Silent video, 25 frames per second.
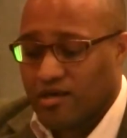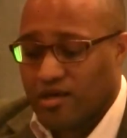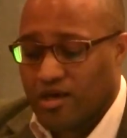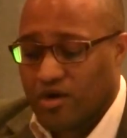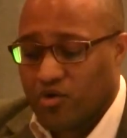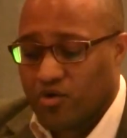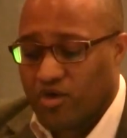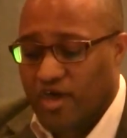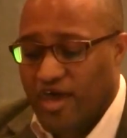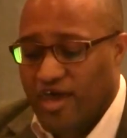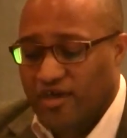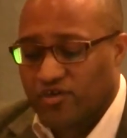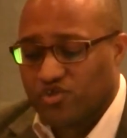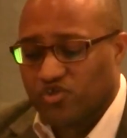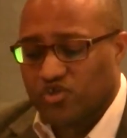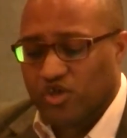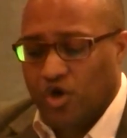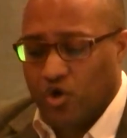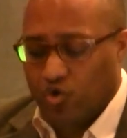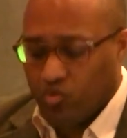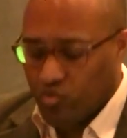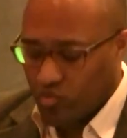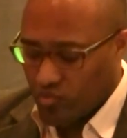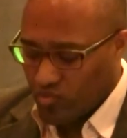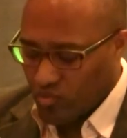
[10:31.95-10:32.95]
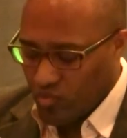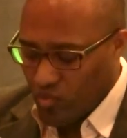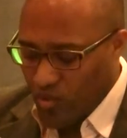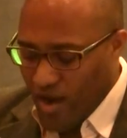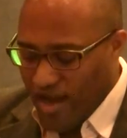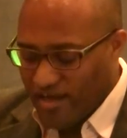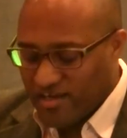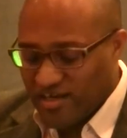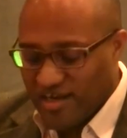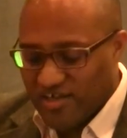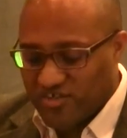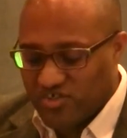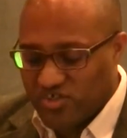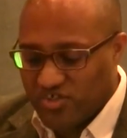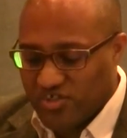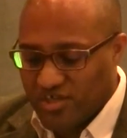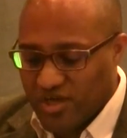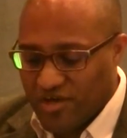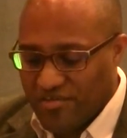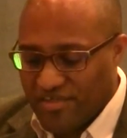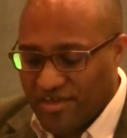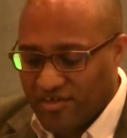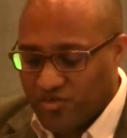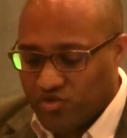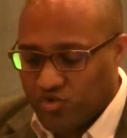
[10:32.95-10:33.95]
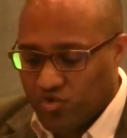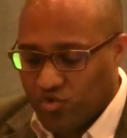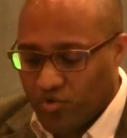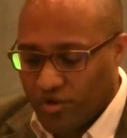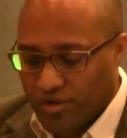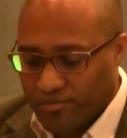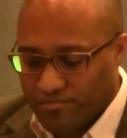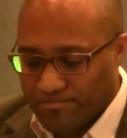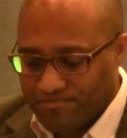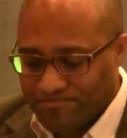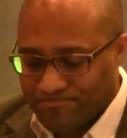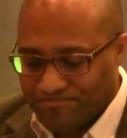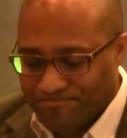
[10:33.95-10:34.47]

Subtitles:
Okay, so why did I just tell that story?